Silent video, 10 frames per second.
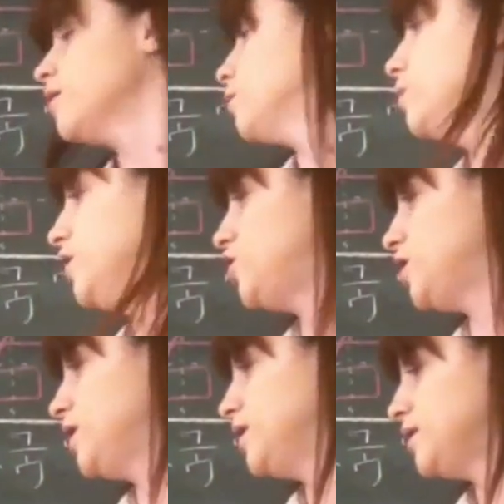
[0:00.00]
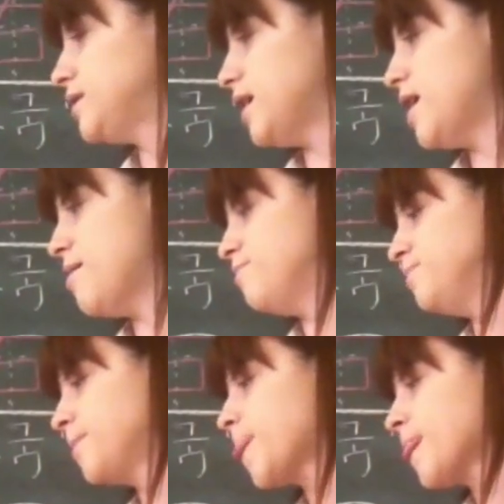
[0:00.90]
which is
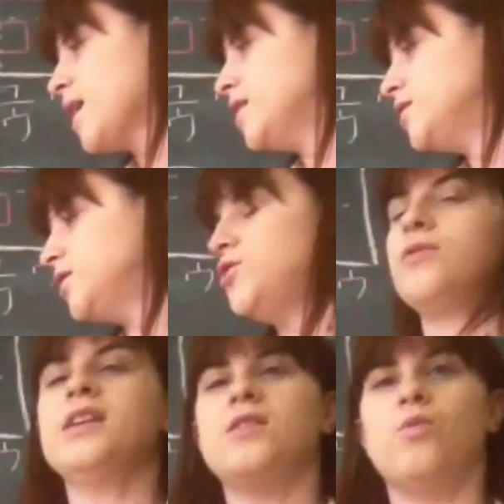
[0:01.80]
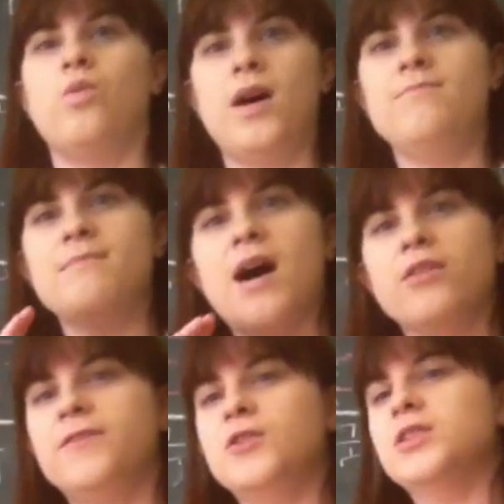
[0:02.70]
to drink one
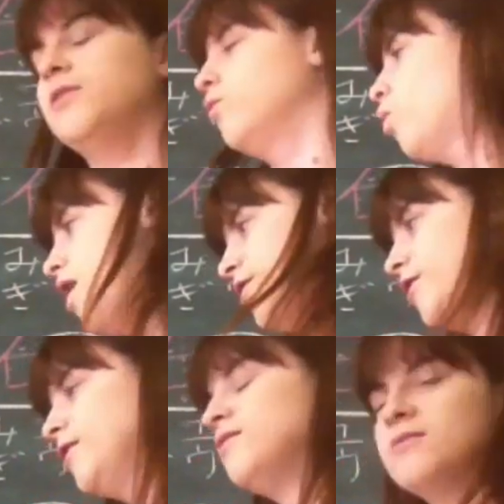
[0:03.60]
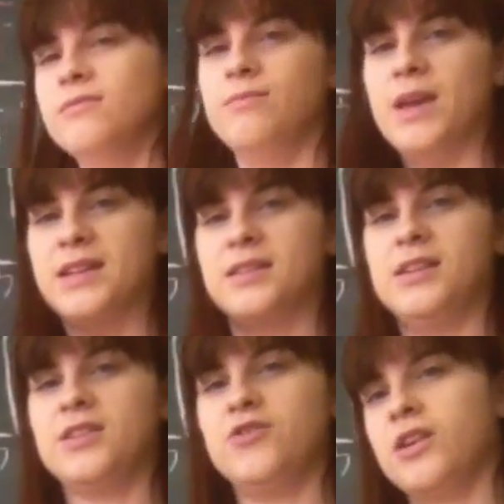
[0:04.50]
mouthful of water.
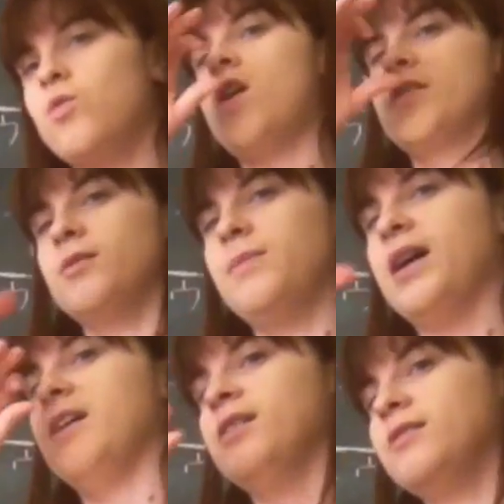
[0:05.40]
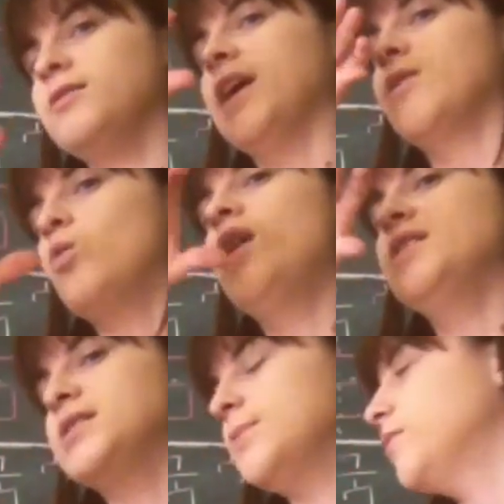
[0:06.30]
Basically, to drink water by, one sip